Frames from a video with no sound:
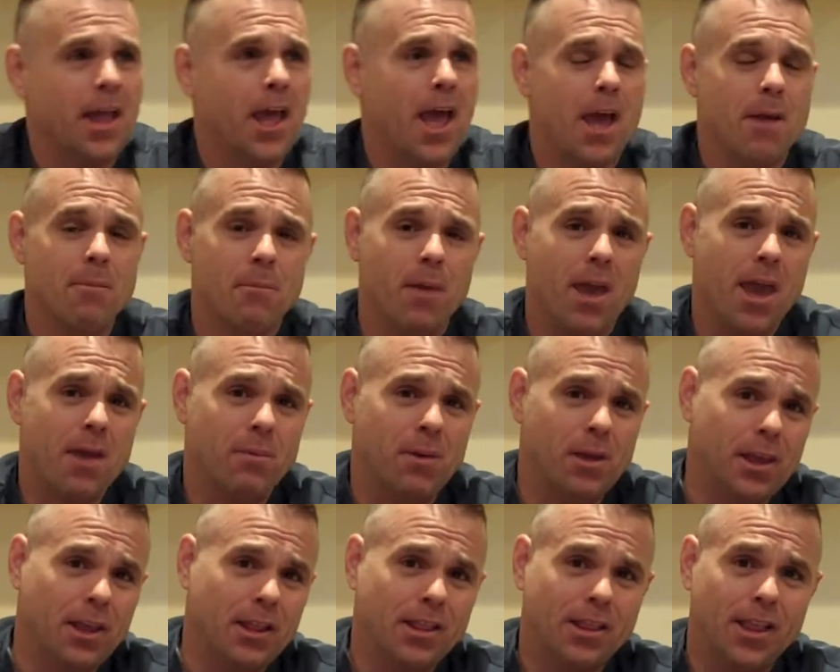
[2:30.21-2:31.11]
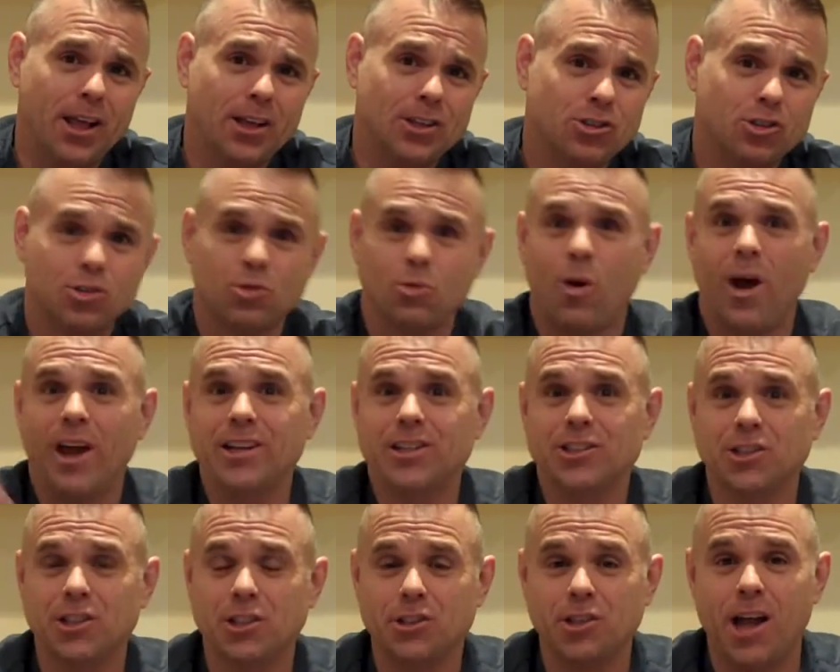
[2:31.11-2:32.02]
And maybe it does twice
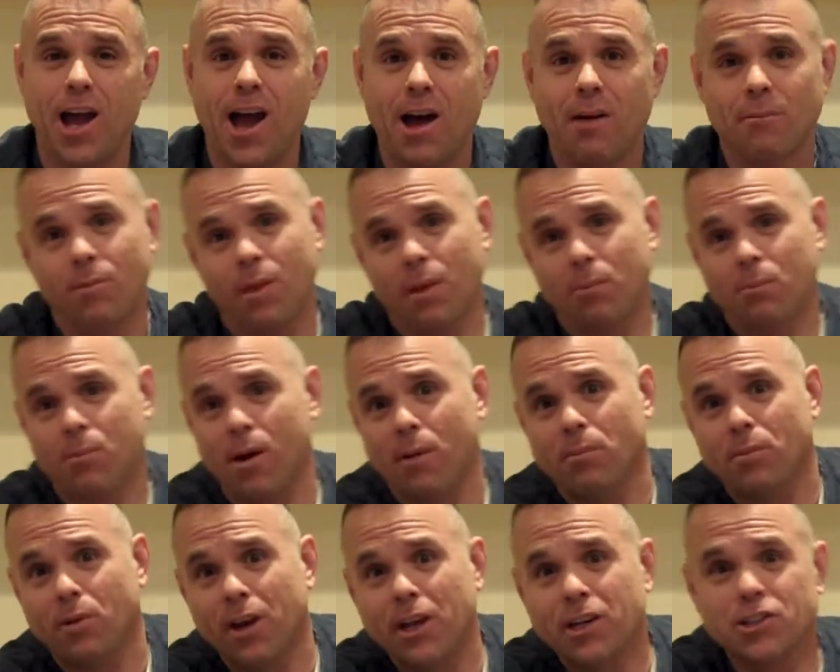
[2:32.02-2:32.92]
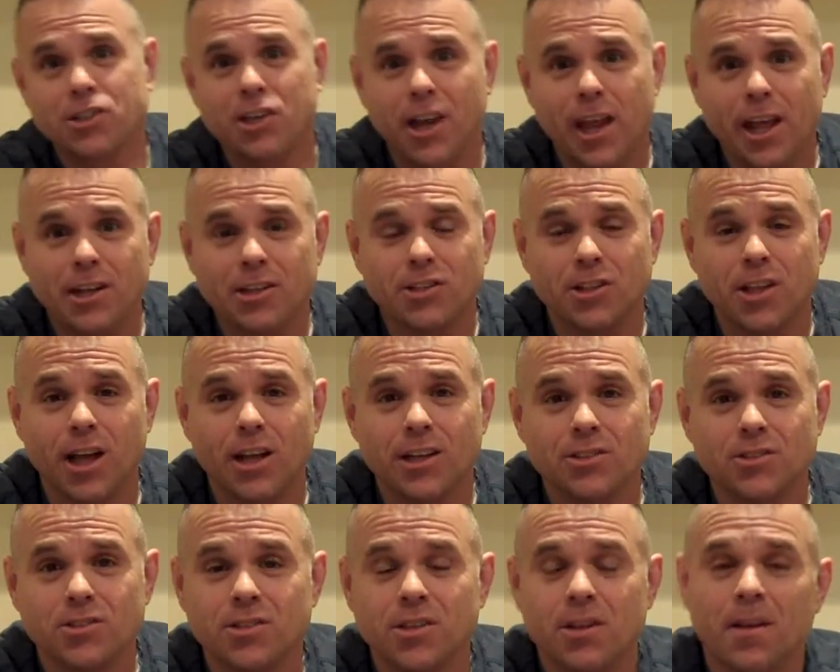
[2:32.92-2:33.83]
the job that Preparation H
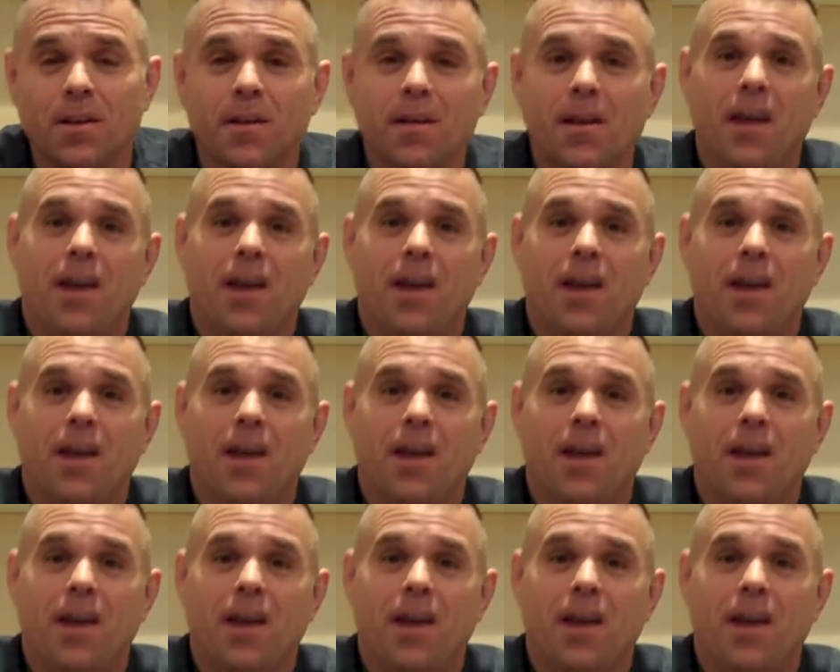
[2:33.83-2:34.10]
does.